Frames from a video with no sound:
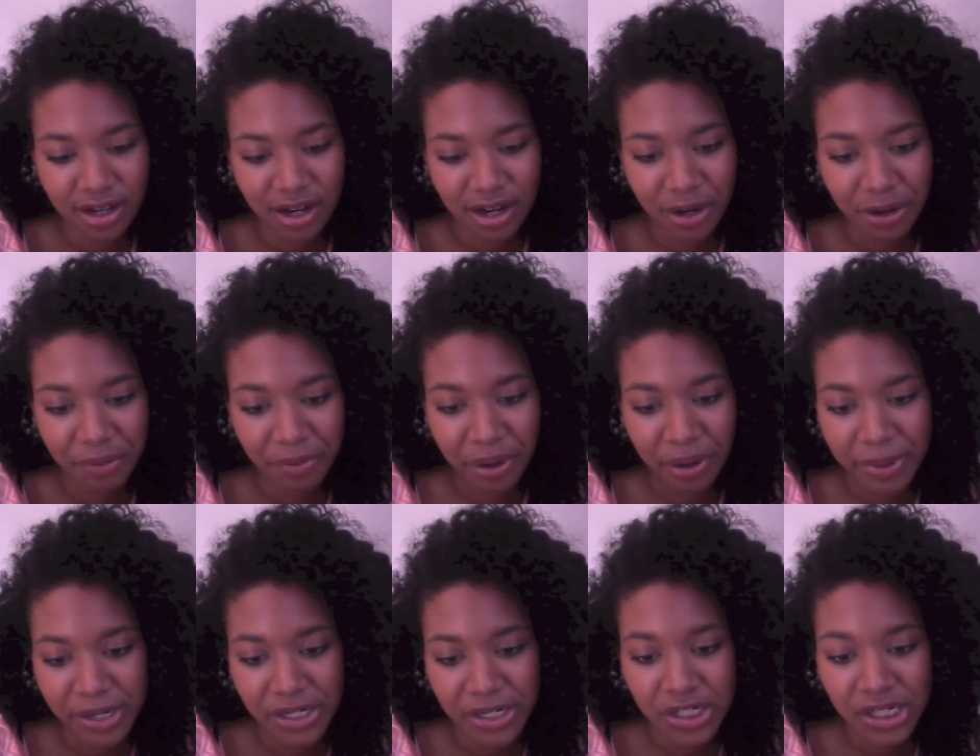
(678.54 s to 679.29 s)
Load of
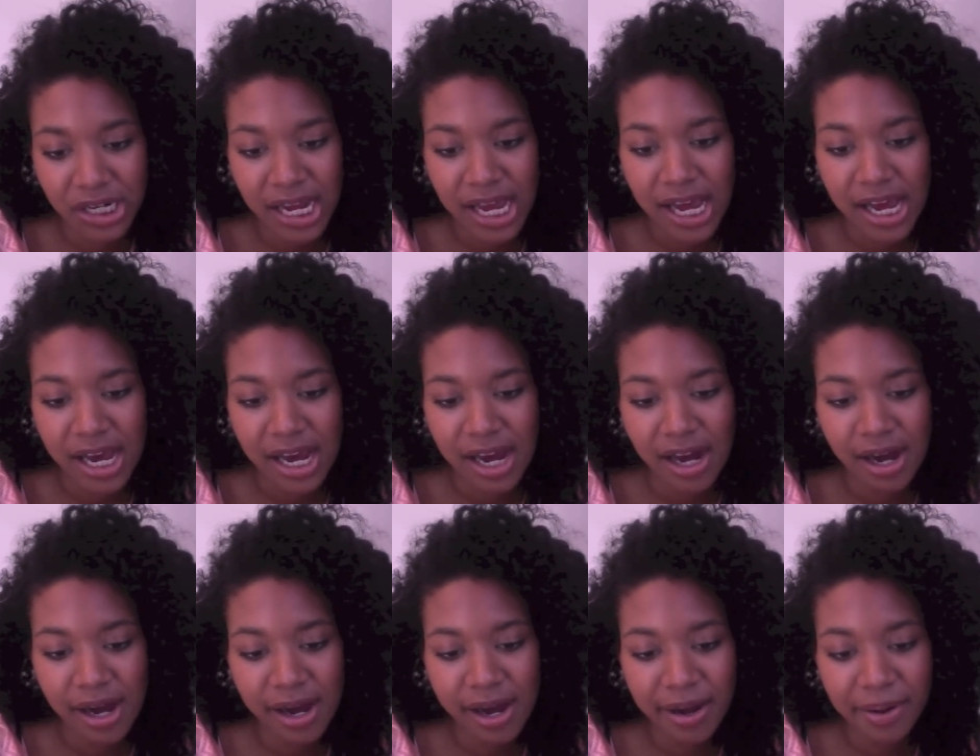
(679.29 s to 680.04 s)
rubbish.
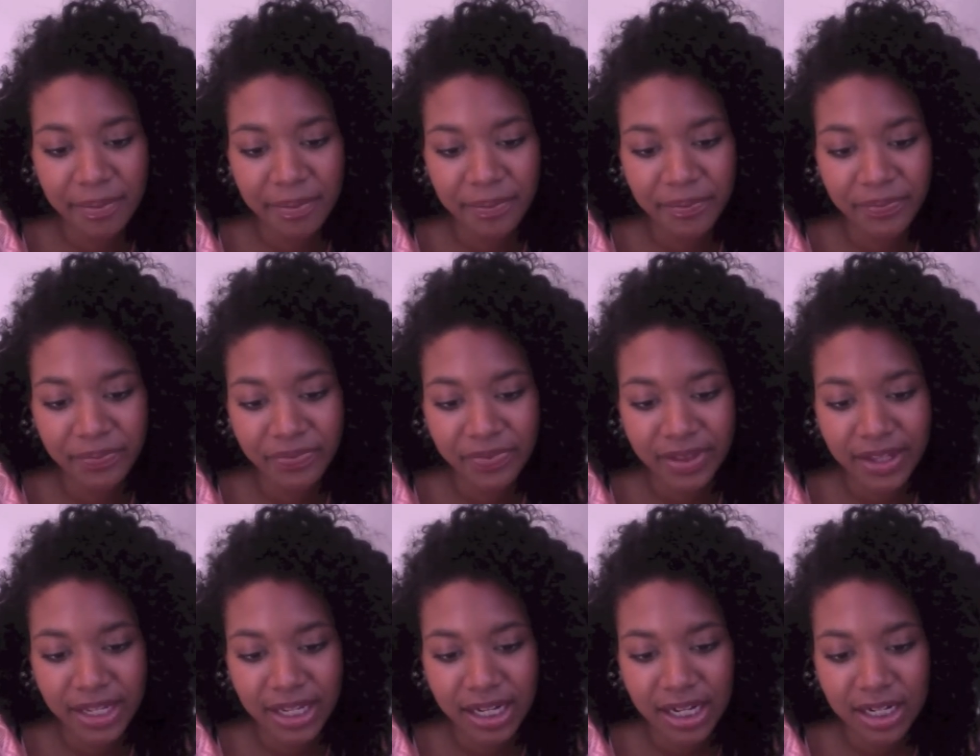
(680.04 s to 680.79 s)

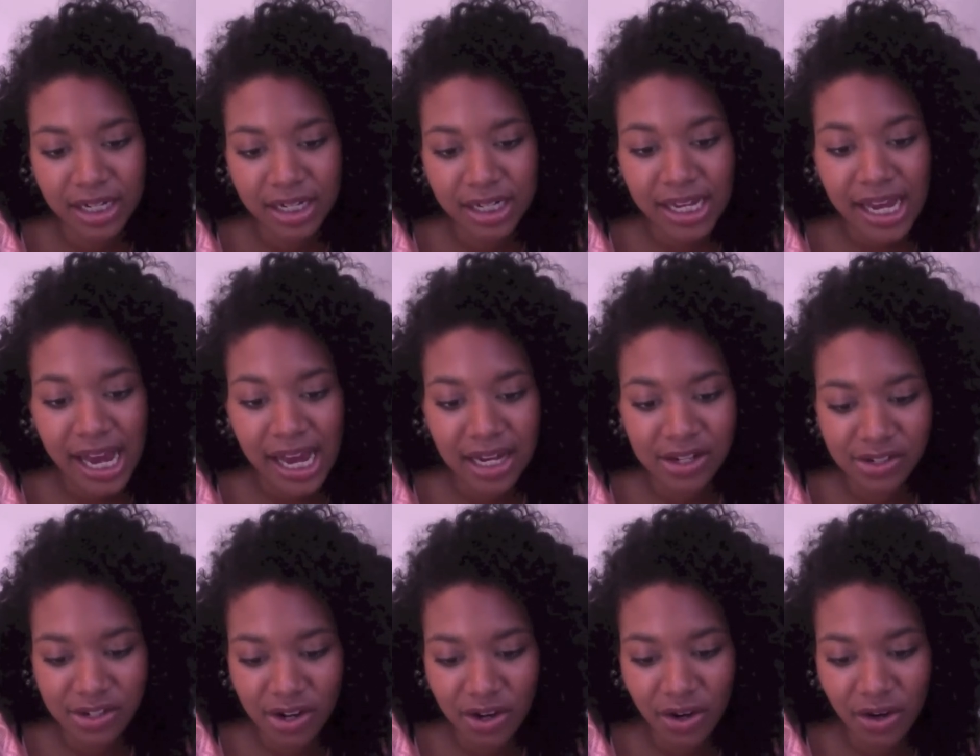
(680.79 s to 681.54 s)
Yeah,
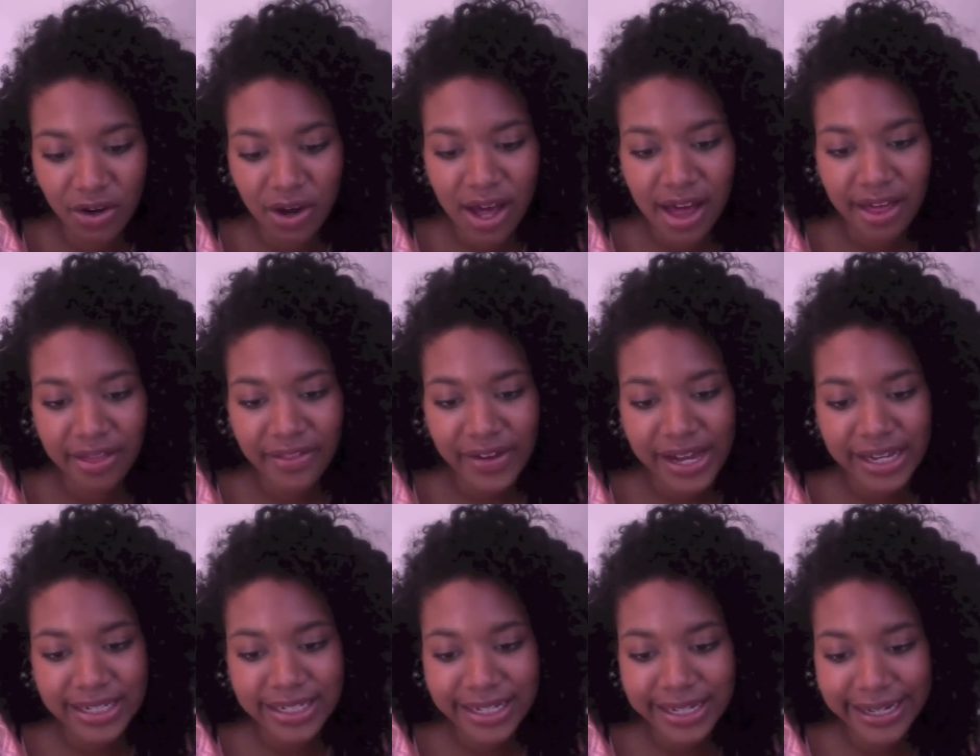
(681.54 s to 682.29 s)
so
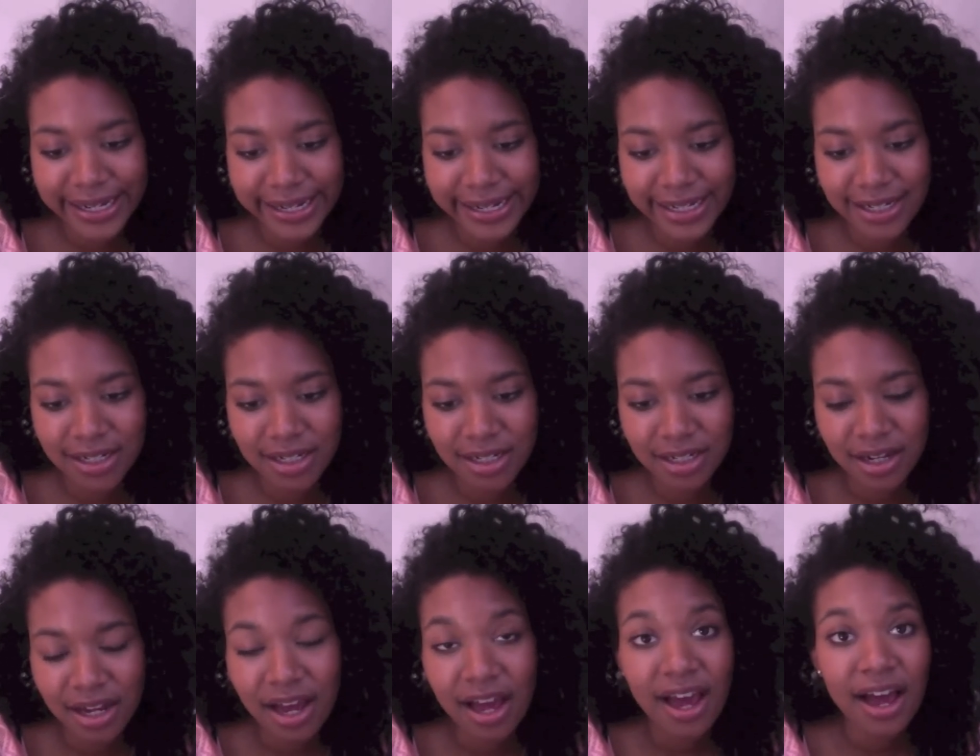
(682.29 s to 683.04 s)
that's it.
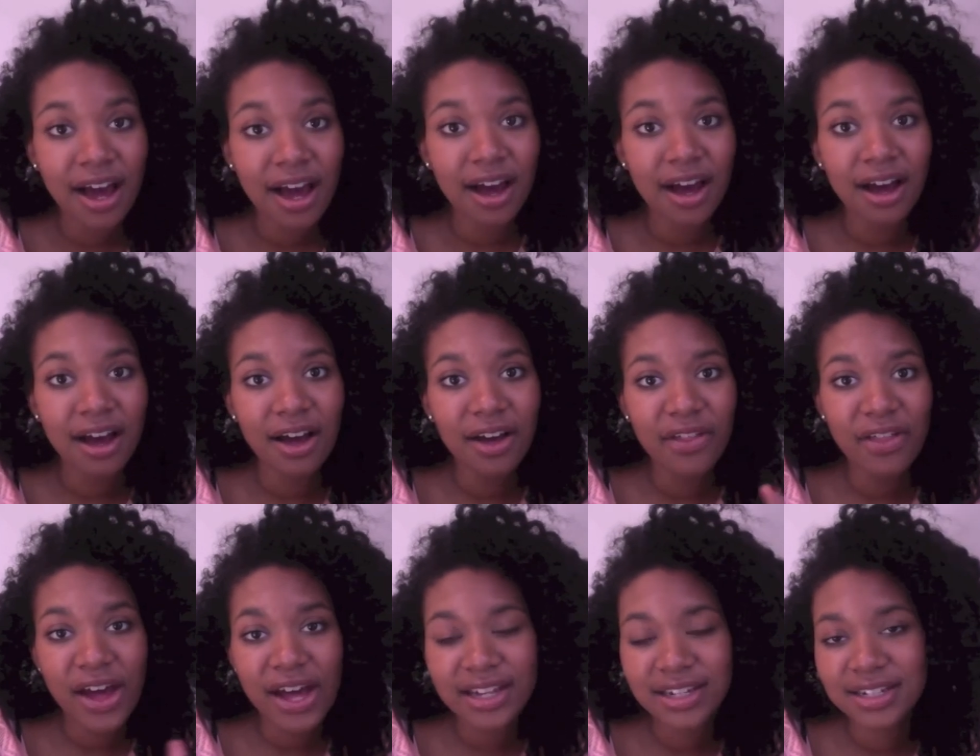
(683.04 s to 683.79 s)

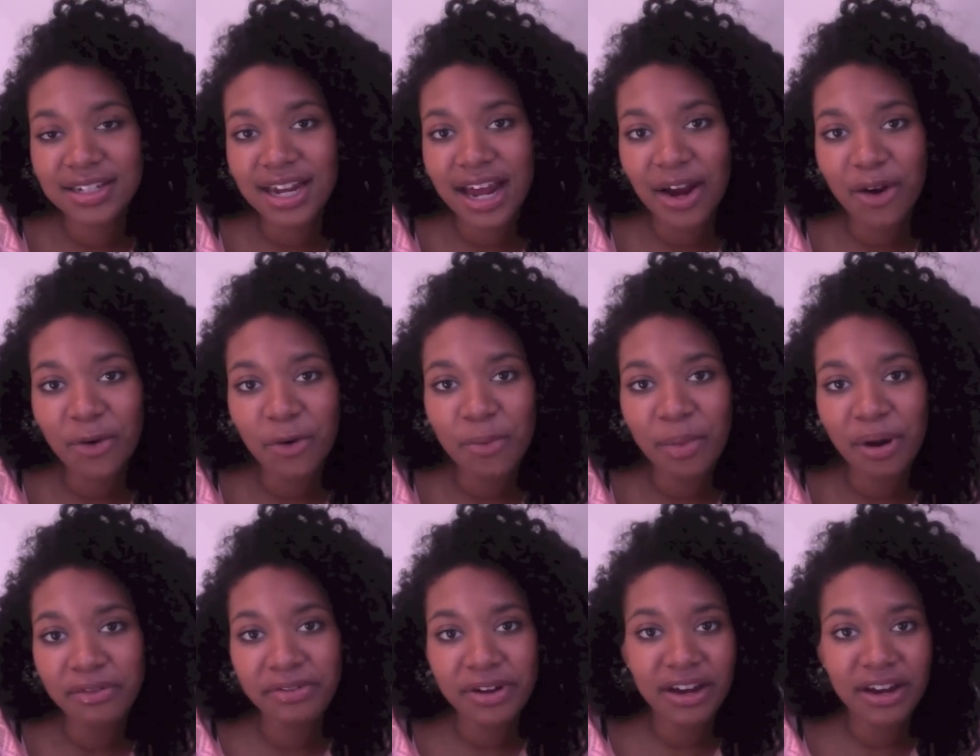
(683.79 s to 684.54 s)
That's like all
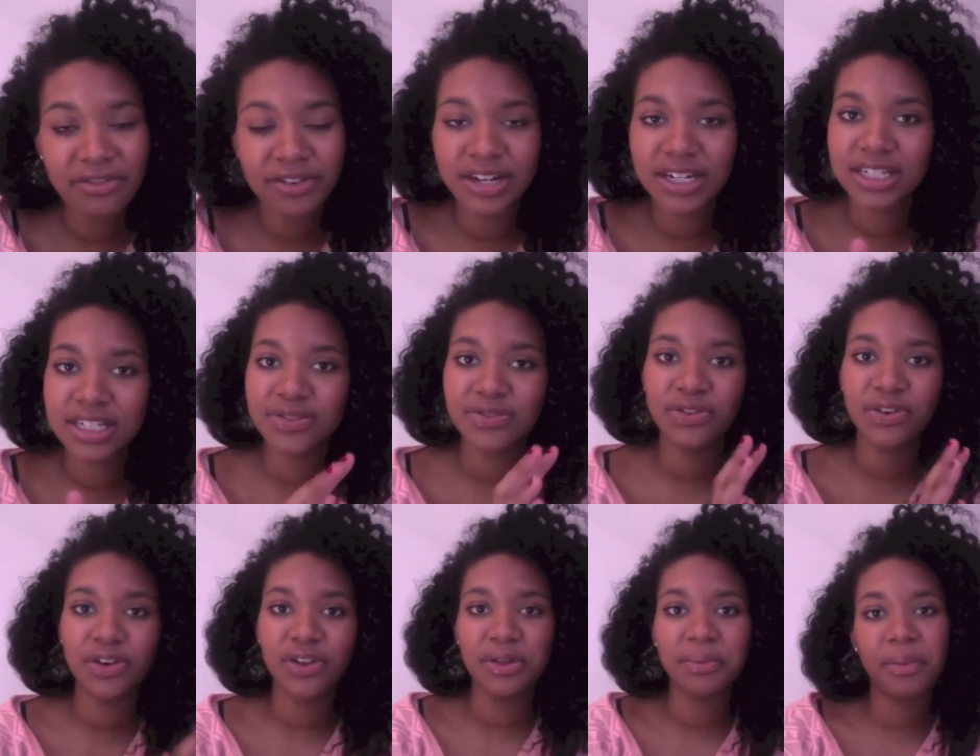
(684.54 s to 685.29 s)
my favorites
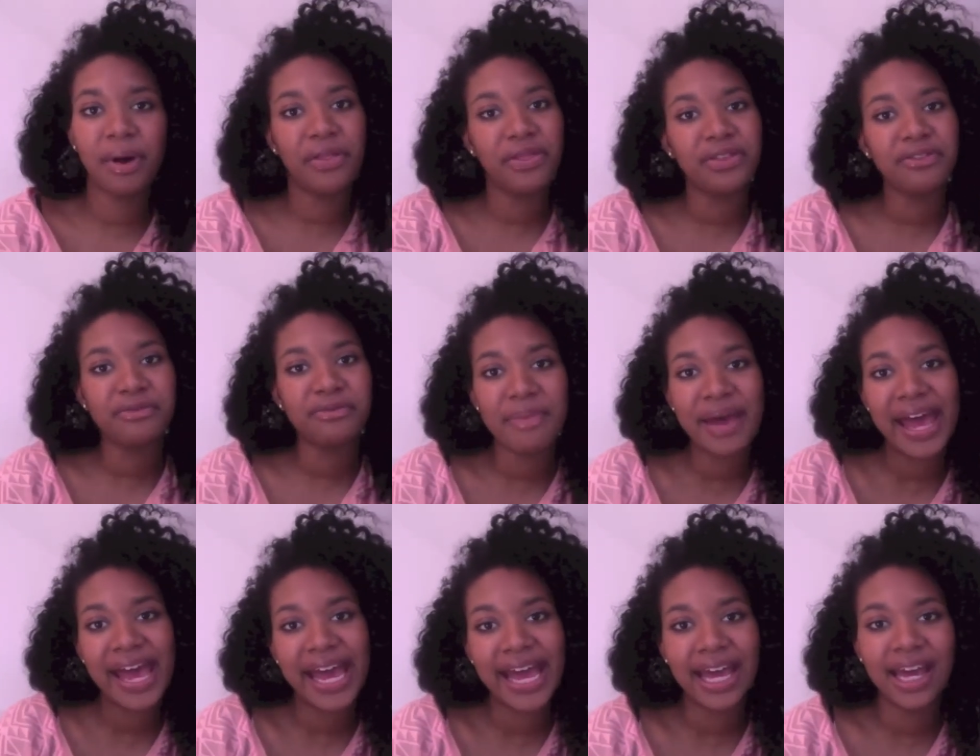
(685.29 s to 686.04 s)
for the month of
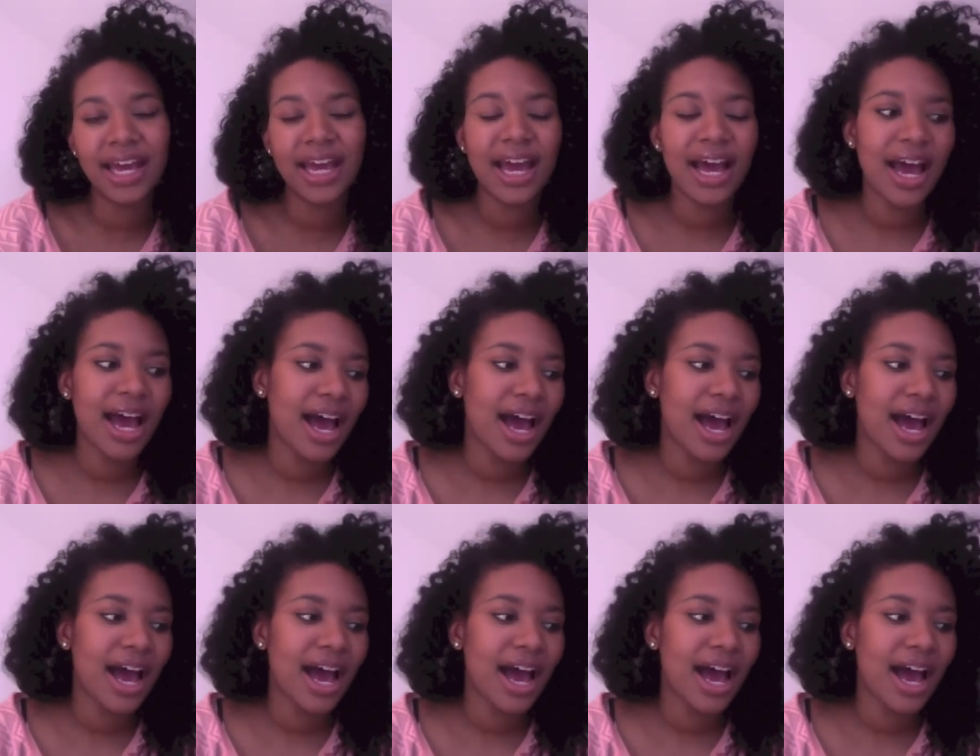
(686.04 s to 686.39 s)
May.